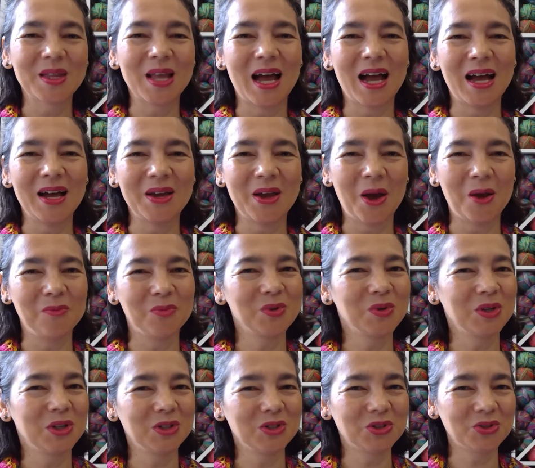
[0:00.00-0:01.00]
I hope you
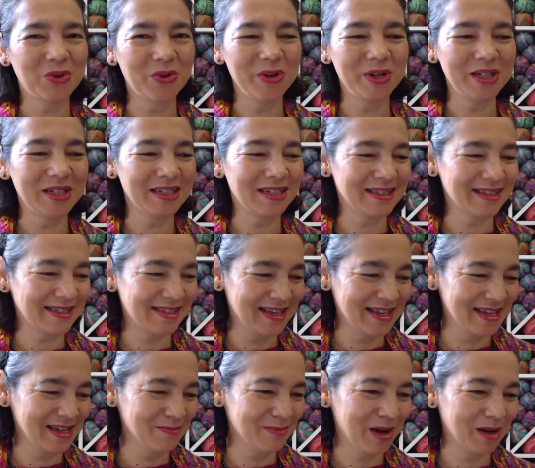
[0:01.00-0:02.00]
enjoyed
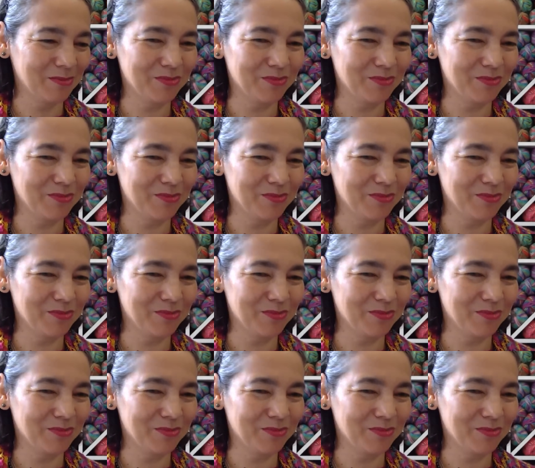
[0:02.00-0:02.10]
seeing my